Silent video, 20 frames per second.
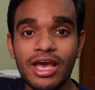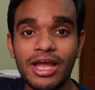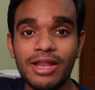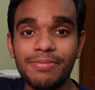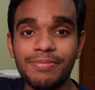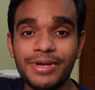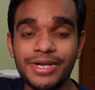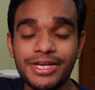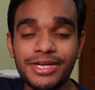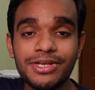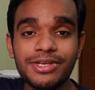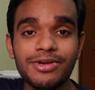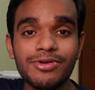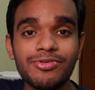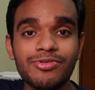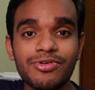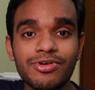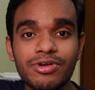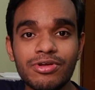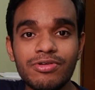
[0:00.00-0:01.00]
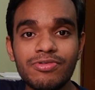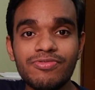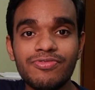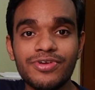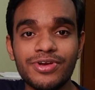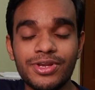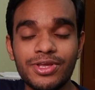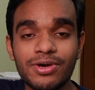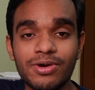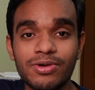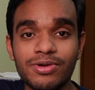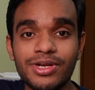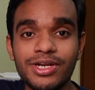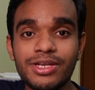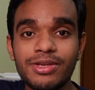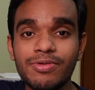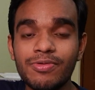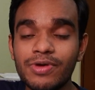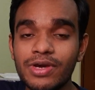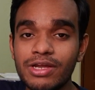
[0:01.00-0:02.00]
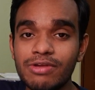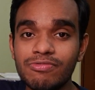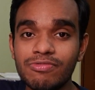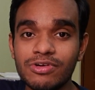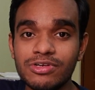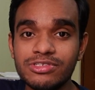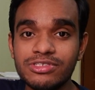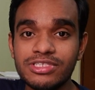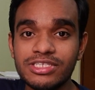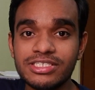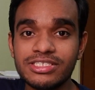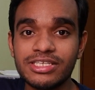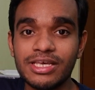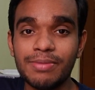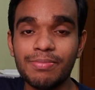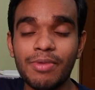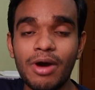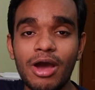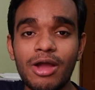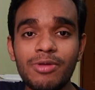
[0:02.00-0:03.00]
and made a tutorial video on it. You can watch the same.